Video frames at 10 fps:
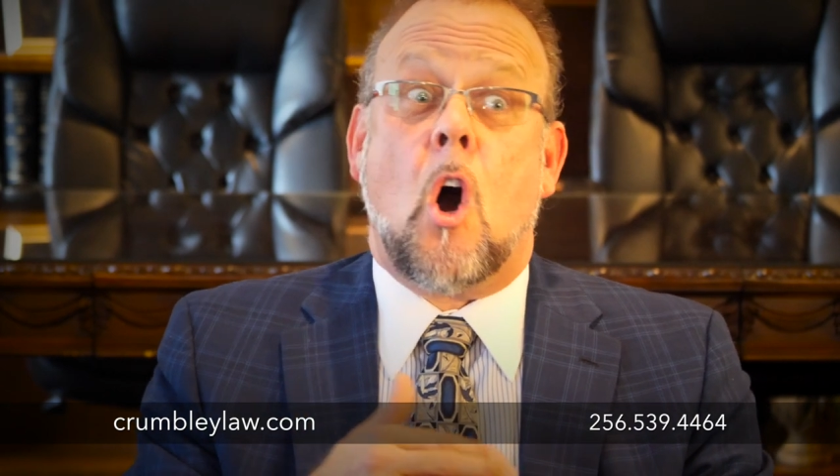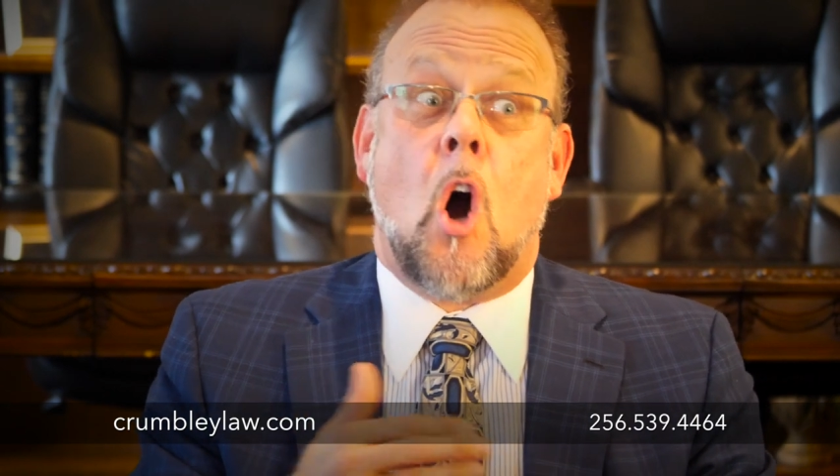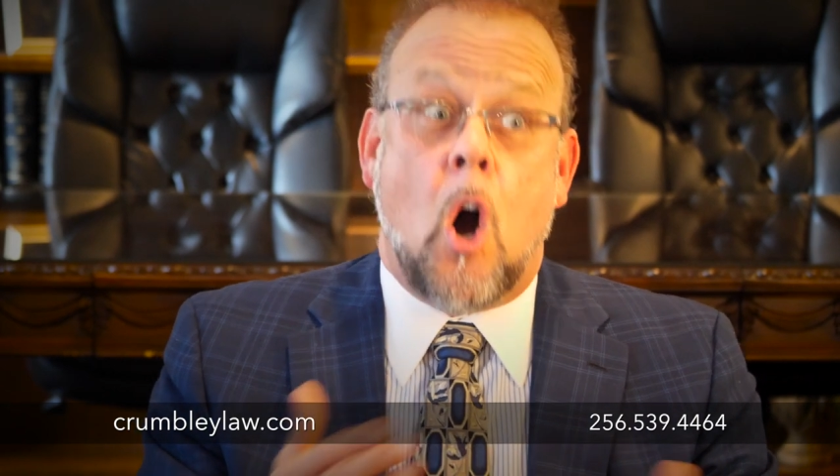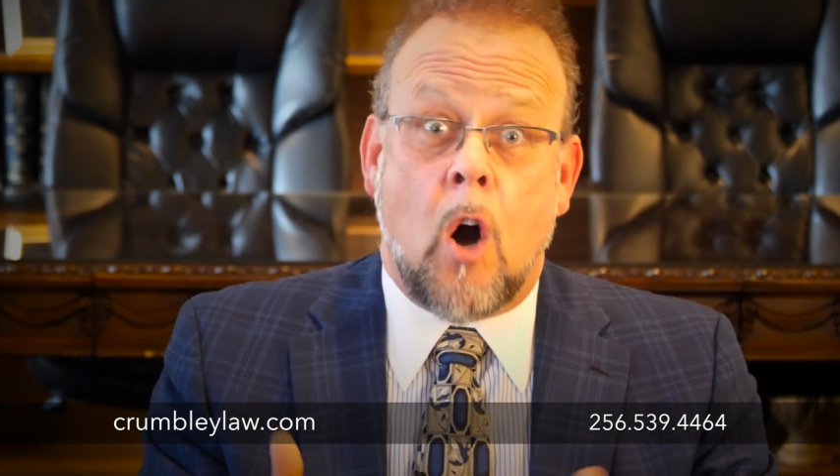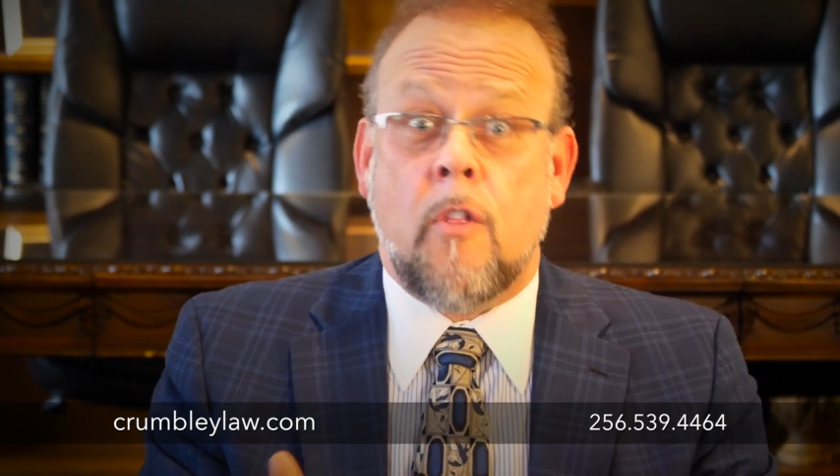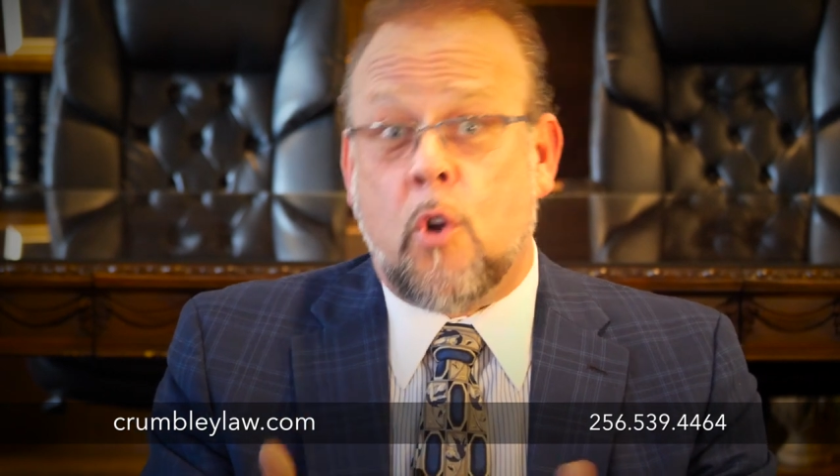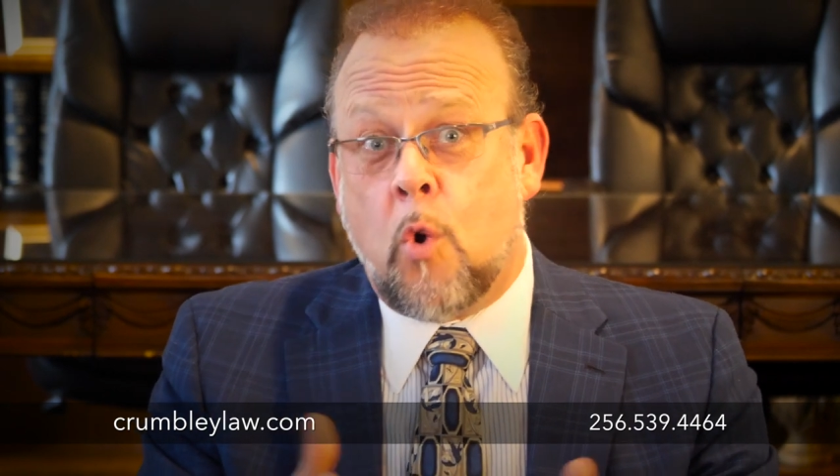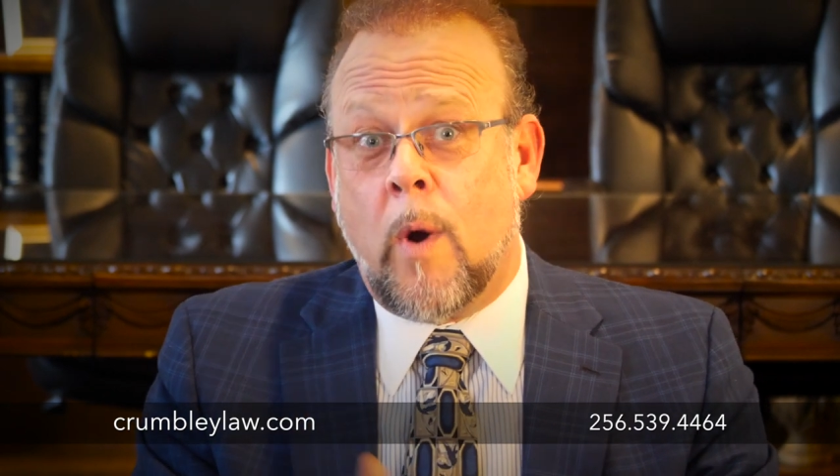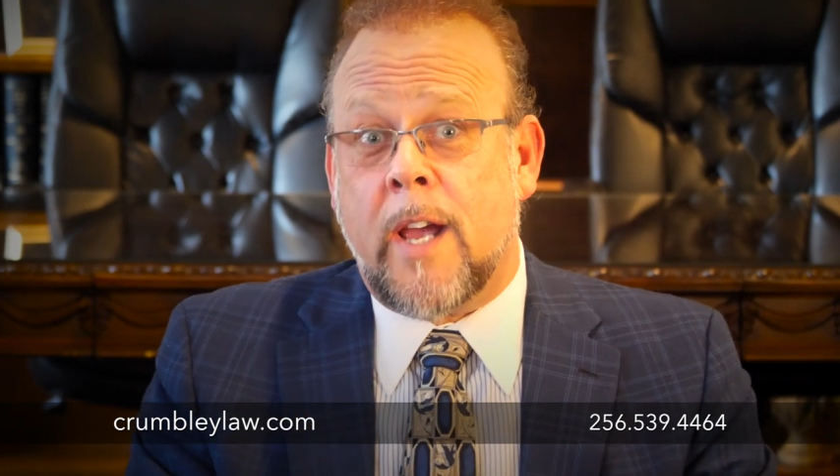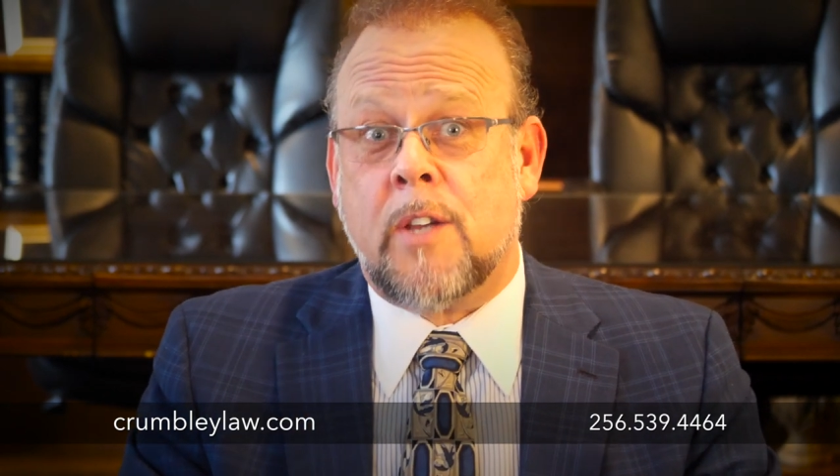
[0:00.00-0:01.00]
all the
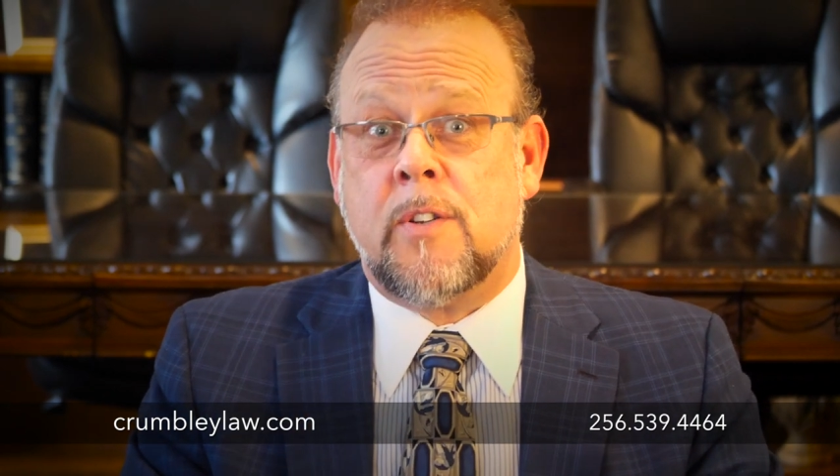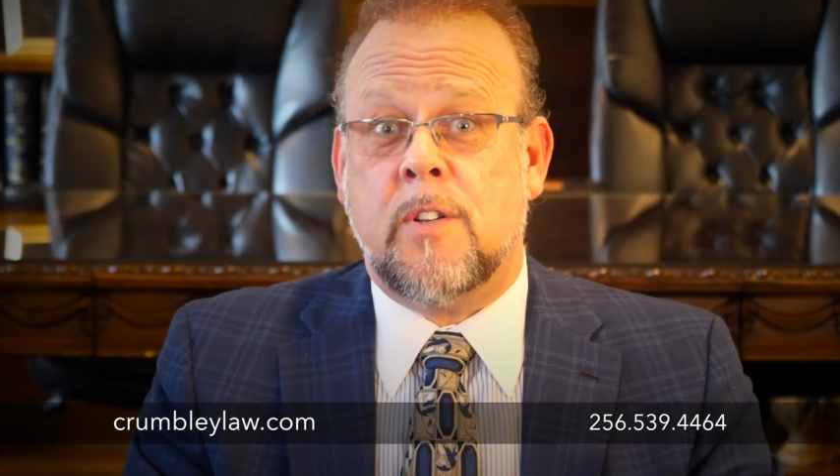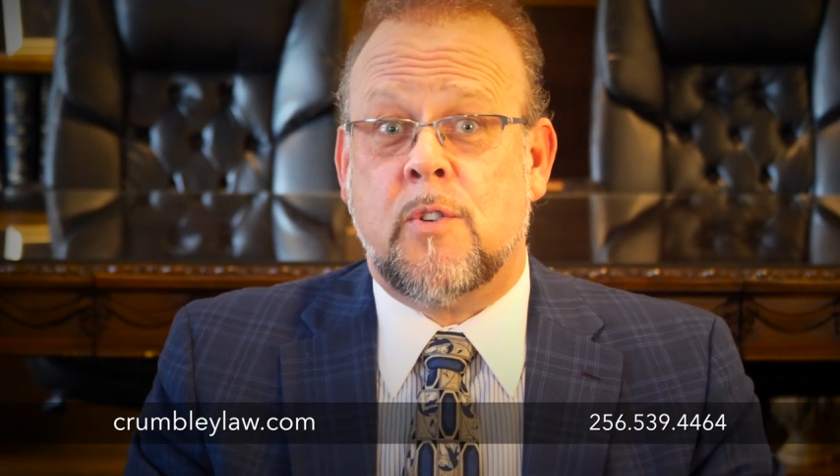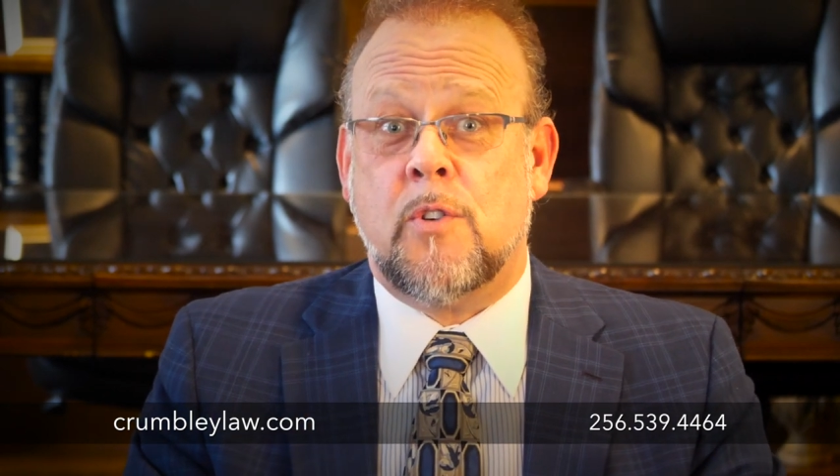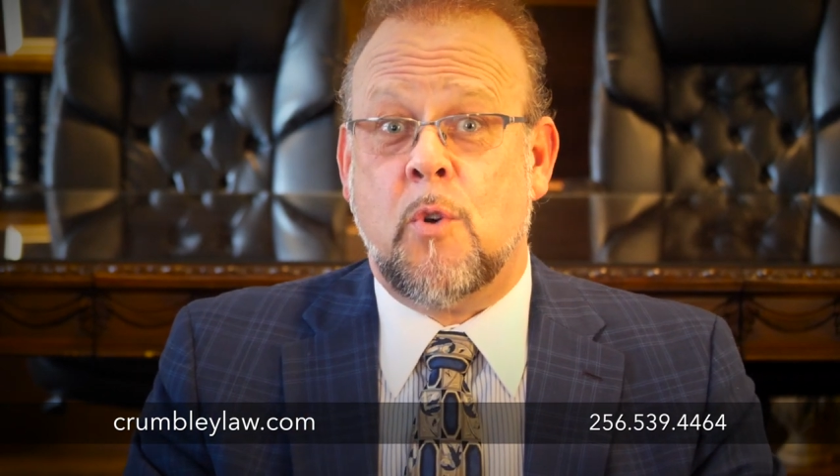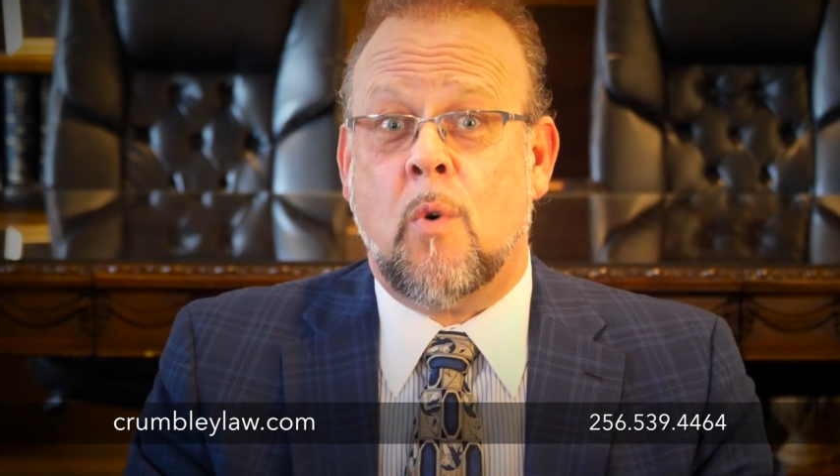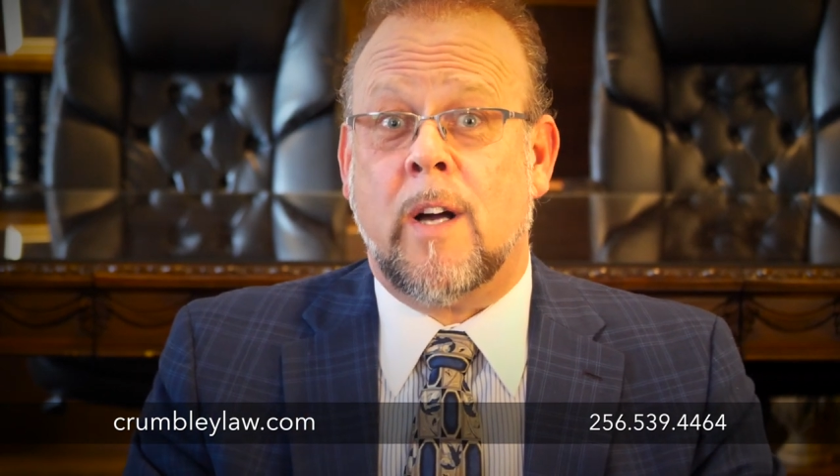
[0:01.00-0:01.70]
questions you